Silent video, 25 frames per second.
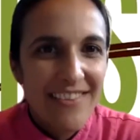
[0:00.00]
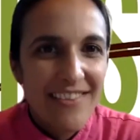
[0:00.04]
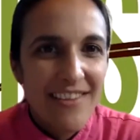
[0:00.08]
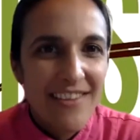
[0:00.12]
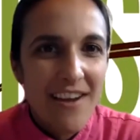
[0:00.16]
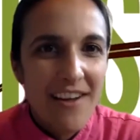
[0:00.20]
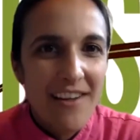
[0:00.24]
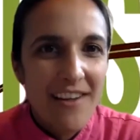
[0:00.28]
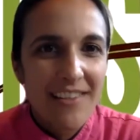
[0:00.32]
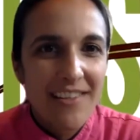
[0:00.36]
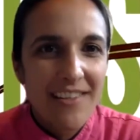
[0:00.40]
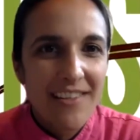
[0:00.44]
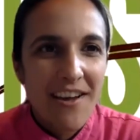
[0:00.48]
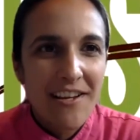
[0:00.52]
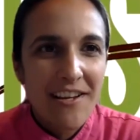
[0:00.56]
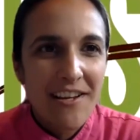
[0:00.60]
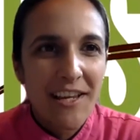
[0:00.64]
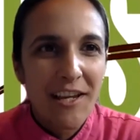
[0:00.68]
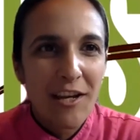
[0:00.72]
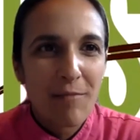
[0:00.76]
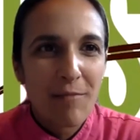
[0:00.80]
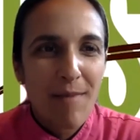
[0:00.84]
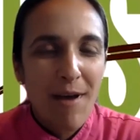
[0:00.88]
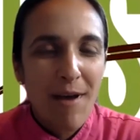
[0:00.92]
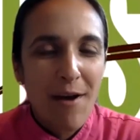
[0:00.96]
start
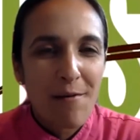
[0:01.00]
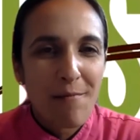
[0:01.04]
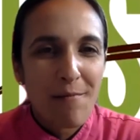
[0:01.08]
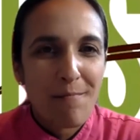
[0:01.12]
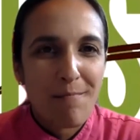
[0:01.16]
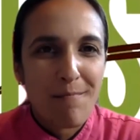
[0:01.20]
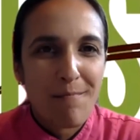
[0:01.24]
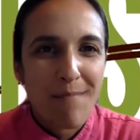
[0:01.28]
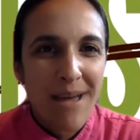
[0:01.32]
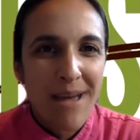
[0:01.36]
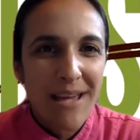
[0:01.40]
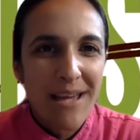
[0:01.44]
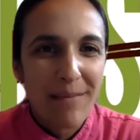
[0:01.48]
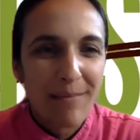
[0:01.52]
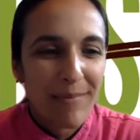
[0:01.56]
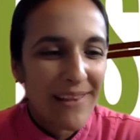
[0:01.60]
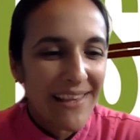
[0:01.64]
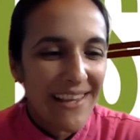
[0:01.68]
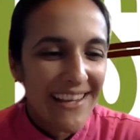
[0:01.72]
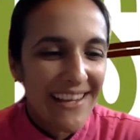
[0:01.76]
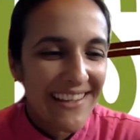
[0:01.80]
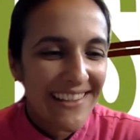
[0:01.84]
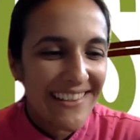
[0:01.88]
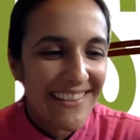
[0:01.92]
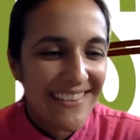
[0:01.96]
talking about my
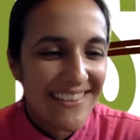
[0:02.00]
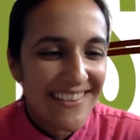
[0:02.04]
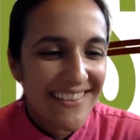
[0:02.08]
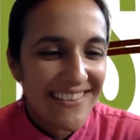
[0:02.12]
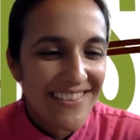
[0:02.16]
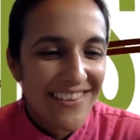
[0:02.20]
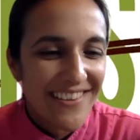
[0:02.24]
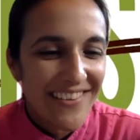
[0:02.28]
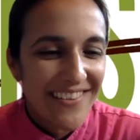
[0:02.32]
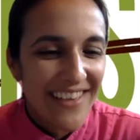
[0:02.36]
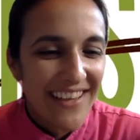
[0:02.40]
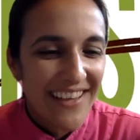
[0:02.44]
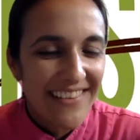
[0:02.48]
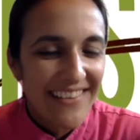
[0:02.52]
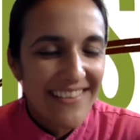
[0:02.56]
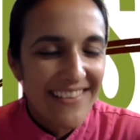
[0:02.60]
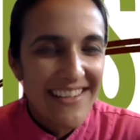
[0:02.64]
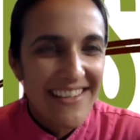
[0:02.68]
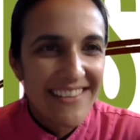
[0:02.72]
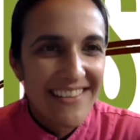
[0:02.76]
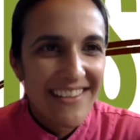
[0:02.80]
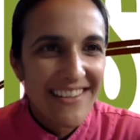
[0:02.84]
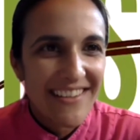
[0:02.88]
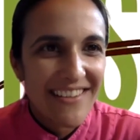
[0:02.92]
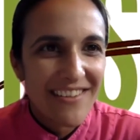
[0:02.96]
plate. So Lexi
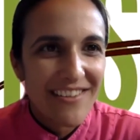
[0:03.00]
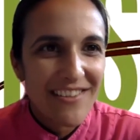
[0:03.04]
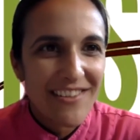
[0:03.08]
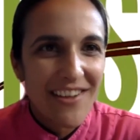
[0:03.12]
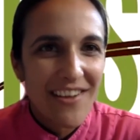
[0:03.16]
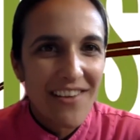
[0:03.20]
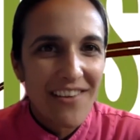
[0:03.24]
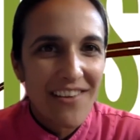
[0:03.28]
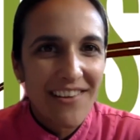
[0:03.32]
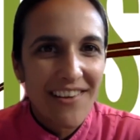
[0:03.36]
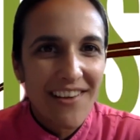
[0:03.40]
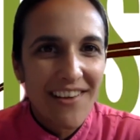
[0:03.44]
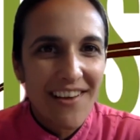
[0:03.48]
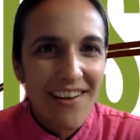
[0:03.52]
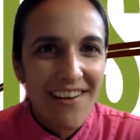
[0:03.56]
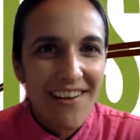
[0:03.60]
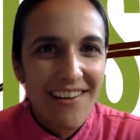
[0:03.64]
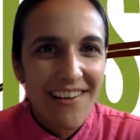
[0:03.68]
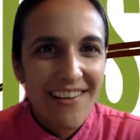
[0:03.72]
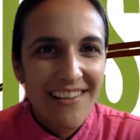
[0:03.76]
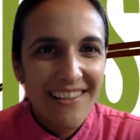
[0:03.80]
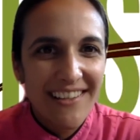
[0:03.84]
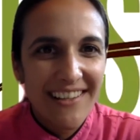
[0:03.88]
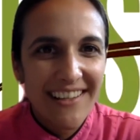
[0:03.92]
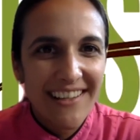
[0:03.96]
is gonna show
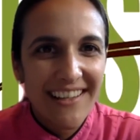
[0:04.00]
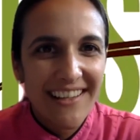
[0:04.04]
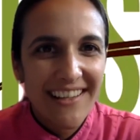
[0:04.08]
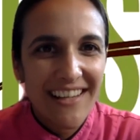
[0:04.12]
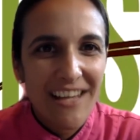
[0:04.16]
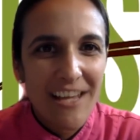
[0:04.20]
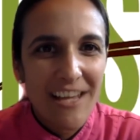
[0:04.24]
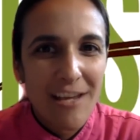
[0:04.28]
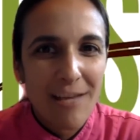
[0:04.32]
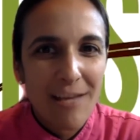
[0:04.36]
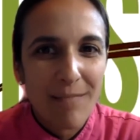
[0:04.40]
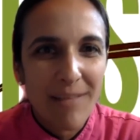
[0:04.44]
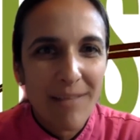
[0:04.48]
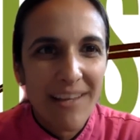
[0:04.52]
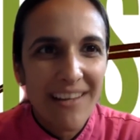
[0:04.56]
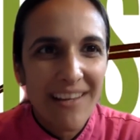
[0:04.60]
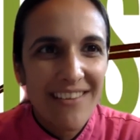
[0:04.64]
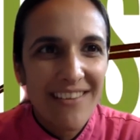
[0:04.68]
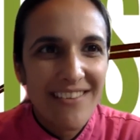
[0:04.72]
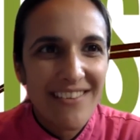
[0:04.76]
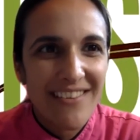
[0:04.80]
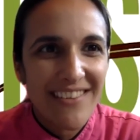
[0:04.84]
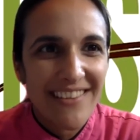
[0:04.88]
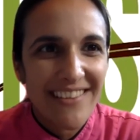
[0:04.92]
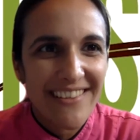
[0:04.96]
y'all an
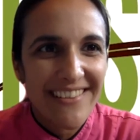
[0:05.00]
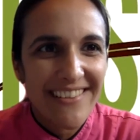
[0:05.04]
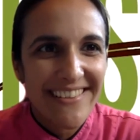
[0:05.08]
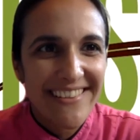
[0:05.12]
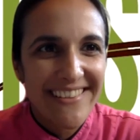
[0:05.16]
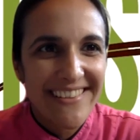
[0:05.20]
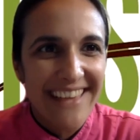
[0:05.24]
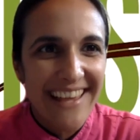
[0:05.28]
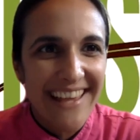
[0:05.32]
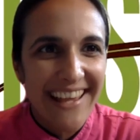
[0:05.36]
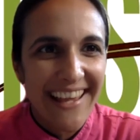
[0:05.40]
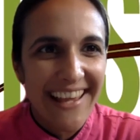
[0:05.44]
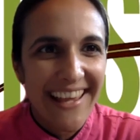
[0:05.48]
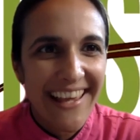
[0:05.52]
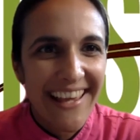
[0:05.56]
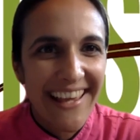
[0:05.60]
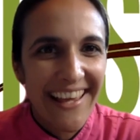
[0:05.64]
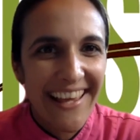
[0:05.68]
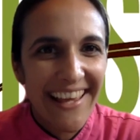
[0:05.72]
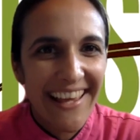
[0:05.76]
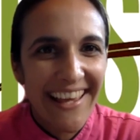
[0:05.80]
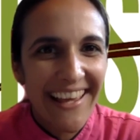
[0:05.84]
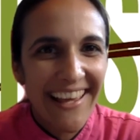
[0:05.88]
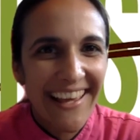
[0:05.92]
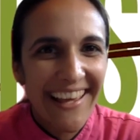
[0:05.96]
image in just a second.
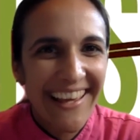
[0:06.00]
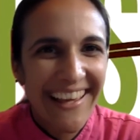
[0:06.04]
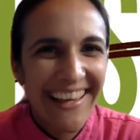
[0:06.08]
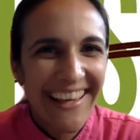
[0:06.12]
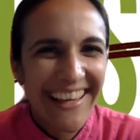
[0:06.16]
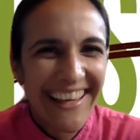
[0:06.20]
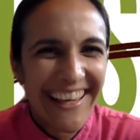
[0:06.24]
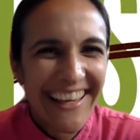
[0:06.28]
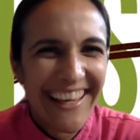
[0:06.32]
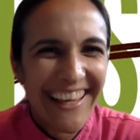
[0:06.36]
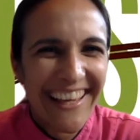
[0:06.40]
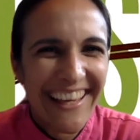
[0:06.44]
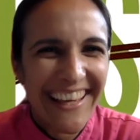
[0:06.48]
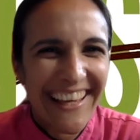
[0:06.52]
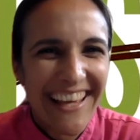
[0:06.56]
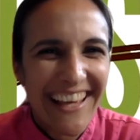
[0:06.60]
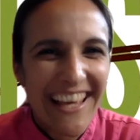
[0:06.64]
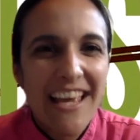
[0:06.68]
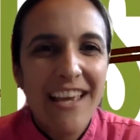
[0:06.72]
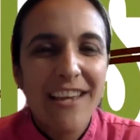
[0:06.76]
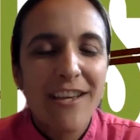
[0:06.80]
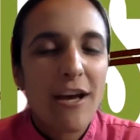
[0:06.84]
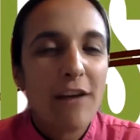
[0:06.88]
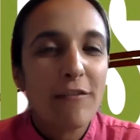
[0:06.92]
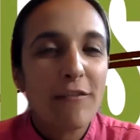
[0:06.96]
Mm-hmm
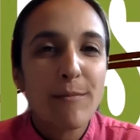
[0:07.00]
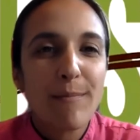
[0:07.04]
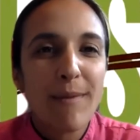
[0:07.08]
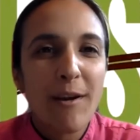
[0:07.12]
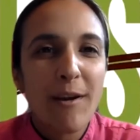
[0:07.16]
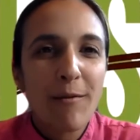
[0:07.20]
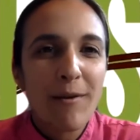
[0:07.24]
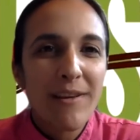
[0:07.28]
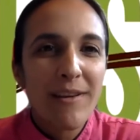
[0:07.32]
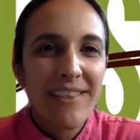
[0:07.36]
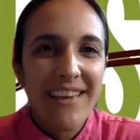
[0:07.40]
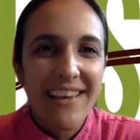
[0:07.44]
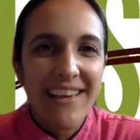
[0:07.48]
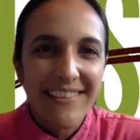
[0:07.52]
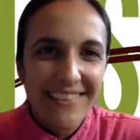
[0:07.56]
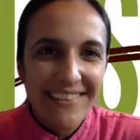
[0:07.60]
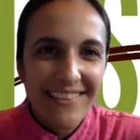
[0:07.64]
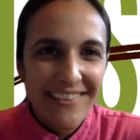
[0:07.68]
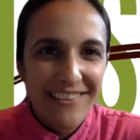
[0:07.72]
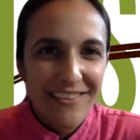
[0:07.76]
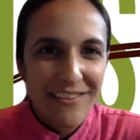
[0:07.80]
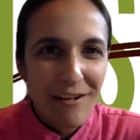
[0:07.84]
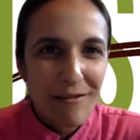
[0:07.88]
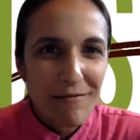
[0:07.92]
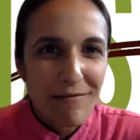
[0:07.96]
you'll have to bear with us.
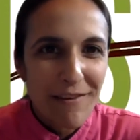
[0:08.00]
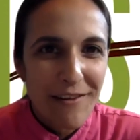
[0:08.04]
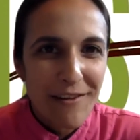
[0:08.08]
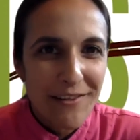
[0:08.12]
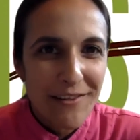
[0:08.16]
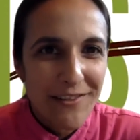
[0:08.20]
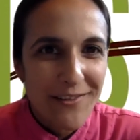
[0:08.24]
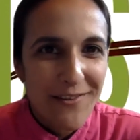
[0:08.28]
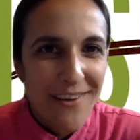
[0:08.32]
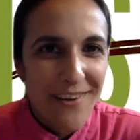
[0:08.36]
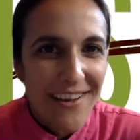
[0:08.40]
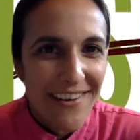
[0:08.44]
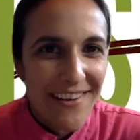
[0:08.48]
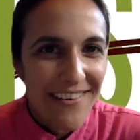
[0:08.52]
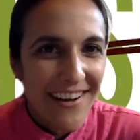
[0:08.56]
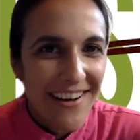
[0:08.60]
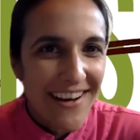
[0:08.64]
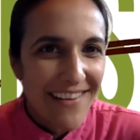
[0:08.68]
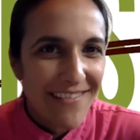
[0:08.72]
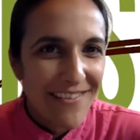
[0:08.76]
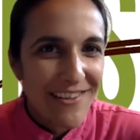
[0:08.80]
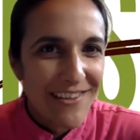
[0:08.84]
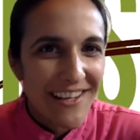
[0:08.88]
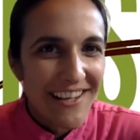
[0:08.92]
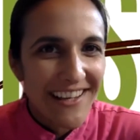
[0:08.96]
This is our first one,
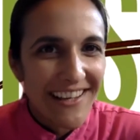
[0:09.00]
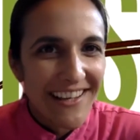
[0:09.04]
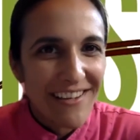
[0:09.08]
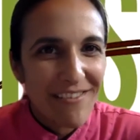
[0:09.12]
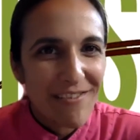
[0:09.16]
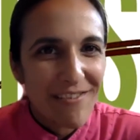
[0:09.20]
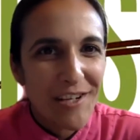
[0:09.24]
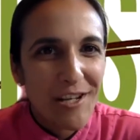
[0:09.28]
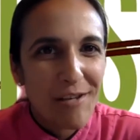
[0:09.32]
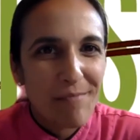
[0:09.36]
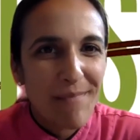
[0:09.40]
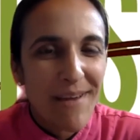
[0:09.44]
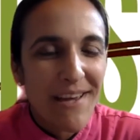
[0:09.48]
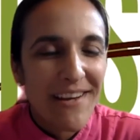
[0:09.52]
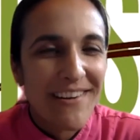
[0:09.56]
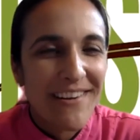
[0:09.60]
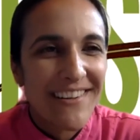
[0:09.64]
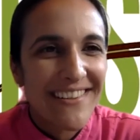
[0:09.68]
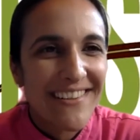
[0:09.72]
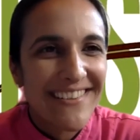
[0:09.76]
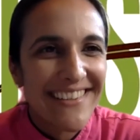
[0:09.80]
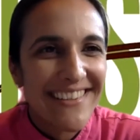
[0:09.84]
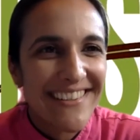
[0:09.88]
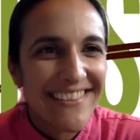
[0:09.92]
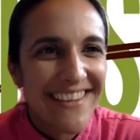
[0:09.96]
right? We'll get we'll get better
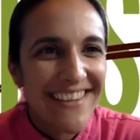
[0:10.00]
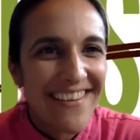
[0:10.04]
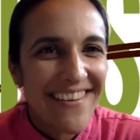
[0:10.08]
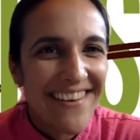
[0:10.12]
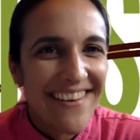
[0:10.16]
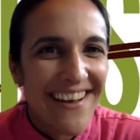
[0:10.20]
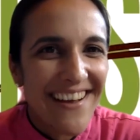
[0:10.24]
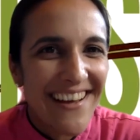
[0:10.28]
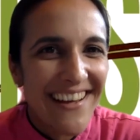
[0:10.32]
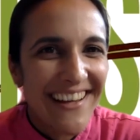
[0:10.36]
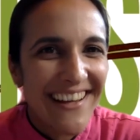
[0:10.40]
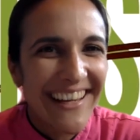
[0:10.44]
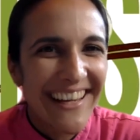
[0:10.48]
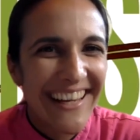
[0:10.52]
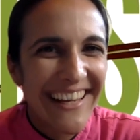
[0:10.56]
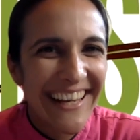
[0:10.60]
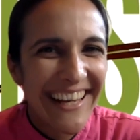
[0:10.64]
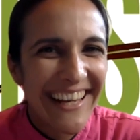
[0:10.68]
as these go on.